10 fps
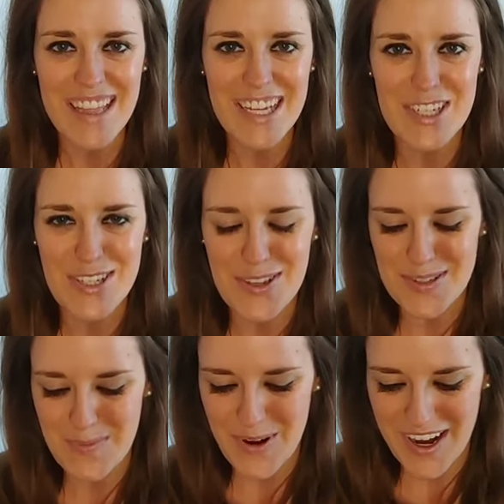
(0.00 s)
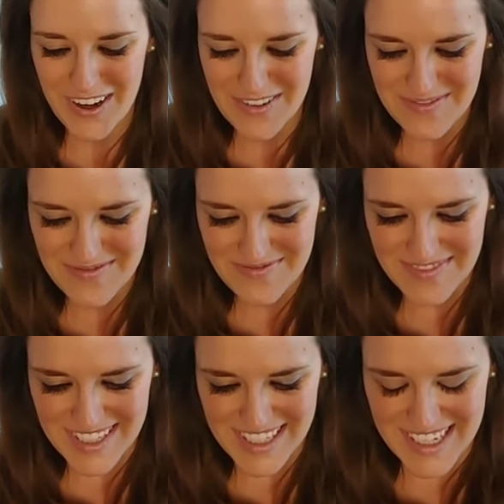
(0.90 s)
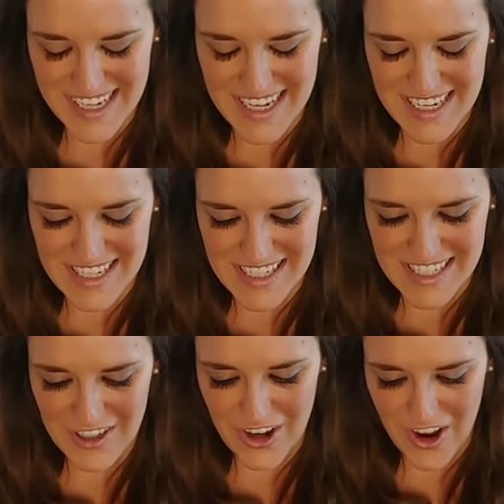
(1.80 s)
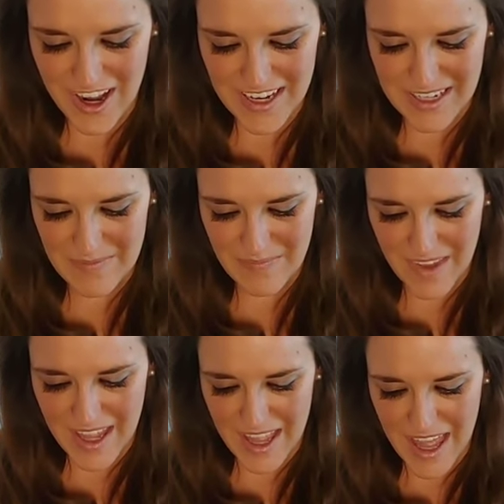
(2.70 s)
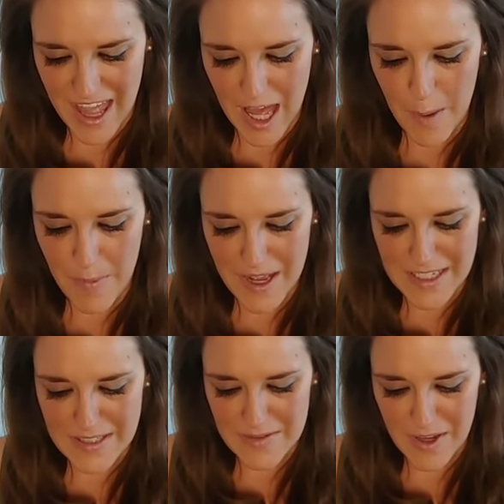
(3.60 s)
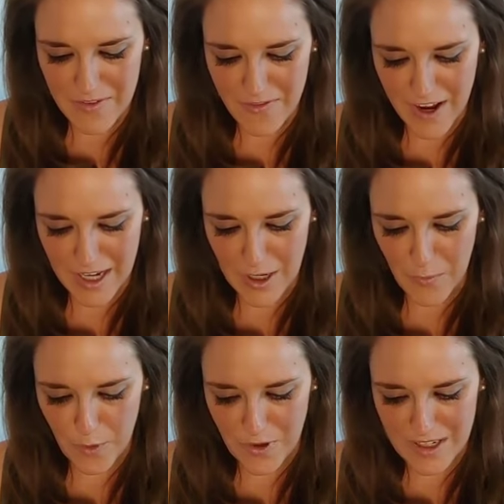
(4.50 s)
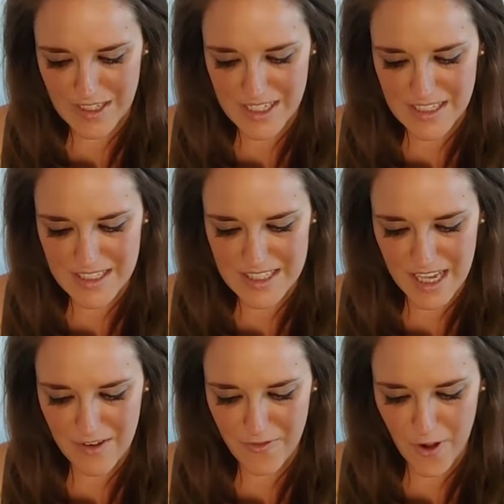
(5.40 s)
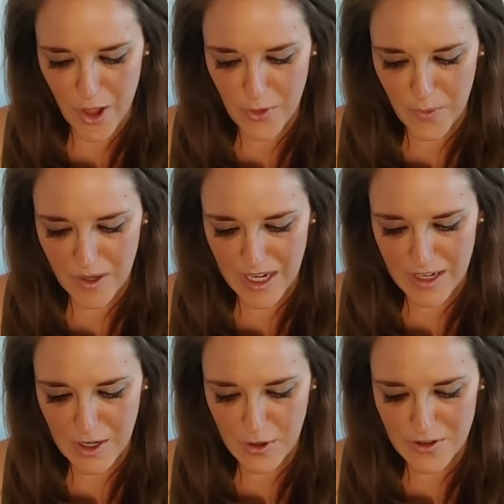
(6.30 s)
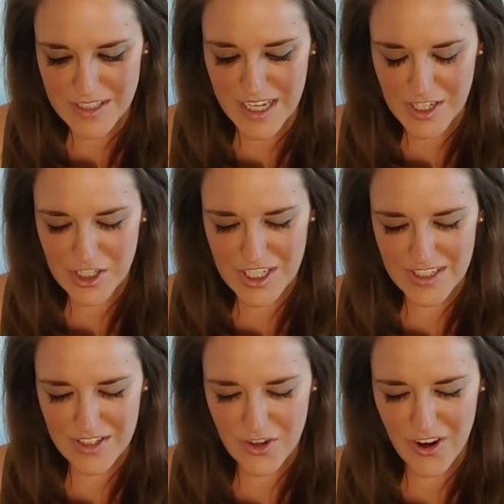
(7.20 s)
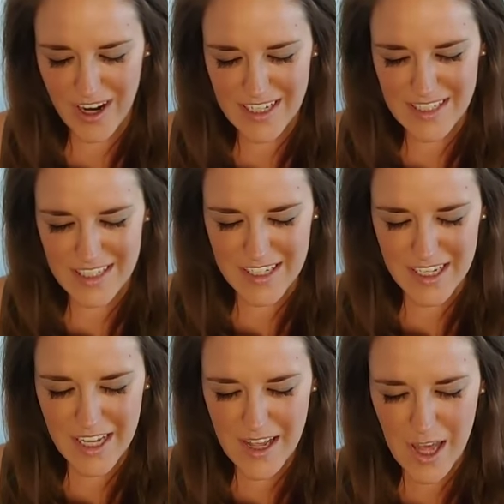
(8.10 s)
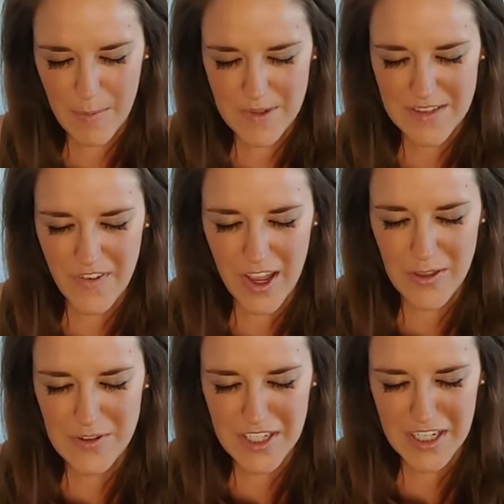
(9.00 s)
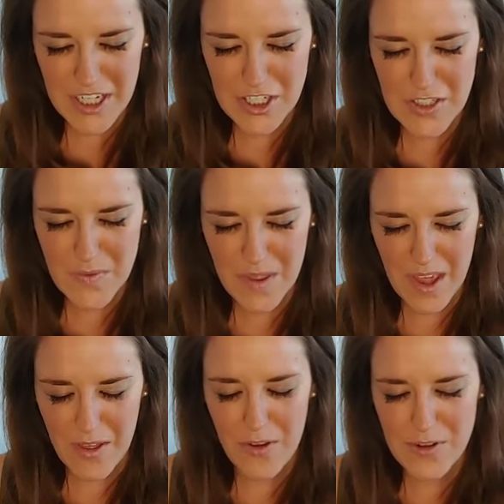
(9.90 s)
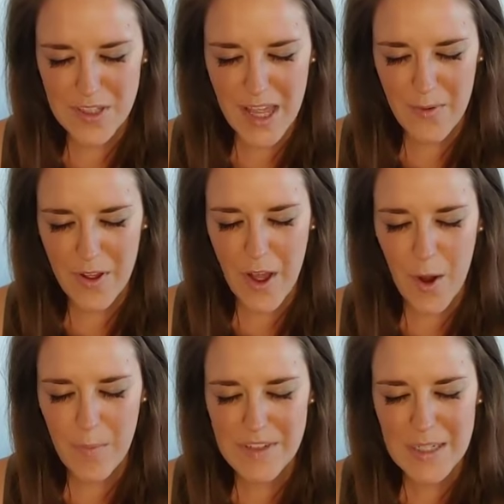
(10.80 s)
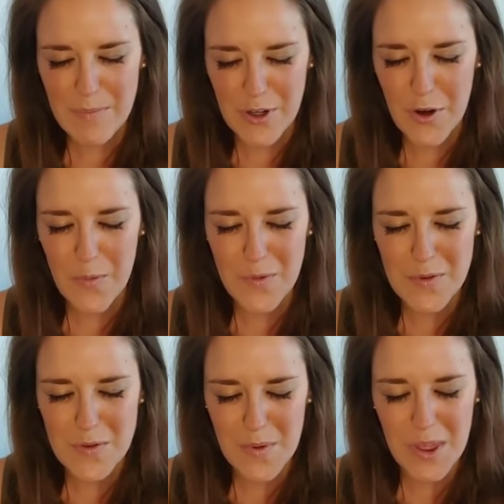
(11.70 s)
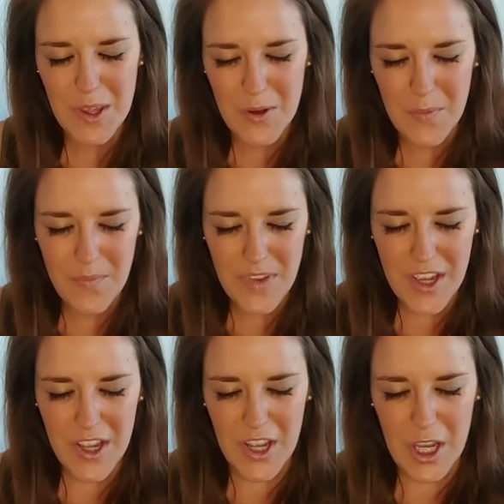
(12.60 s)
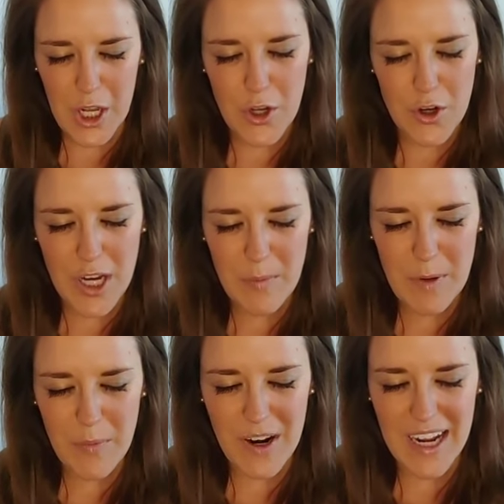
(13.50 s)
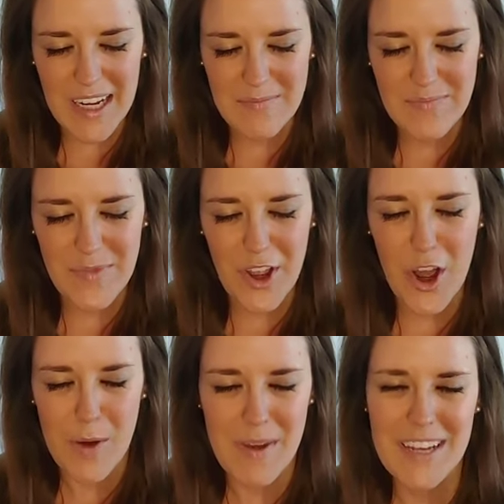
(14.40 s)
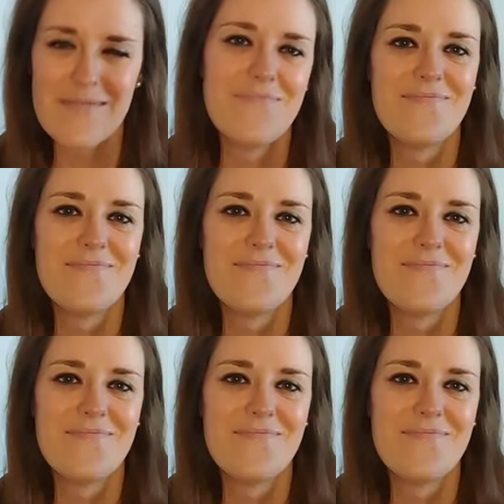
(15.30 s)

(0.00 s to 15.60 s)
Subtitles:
Let us close in prayer. Dear God, help us in finding rootedness in following your Son, Jesus Christ. Help us find those connections with others that will help deepen our roots with you. In your name we pray. Amen.